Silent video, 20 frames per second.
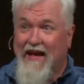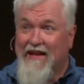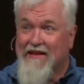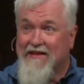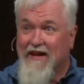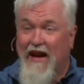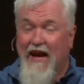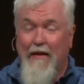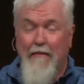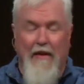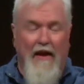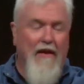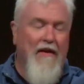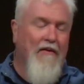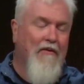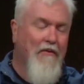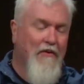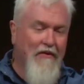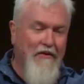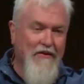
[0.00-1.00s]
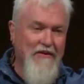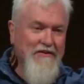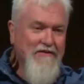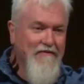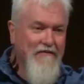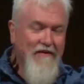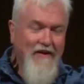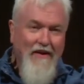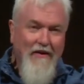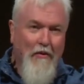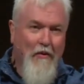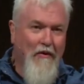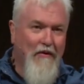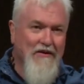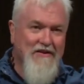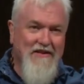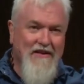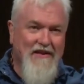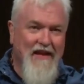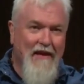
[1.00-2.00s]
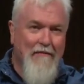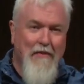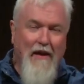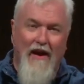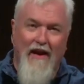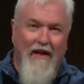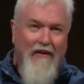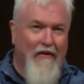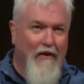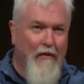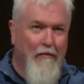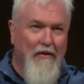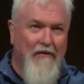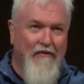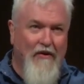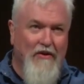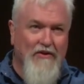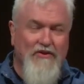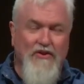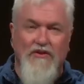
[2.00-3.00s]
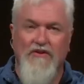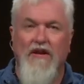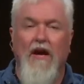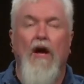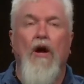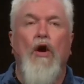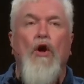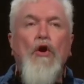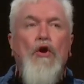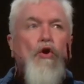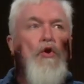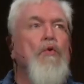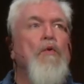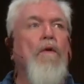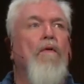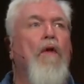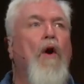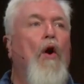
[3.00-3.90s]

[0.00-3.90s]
that time. Hey, where there's a dead body, there'll be vultures. You will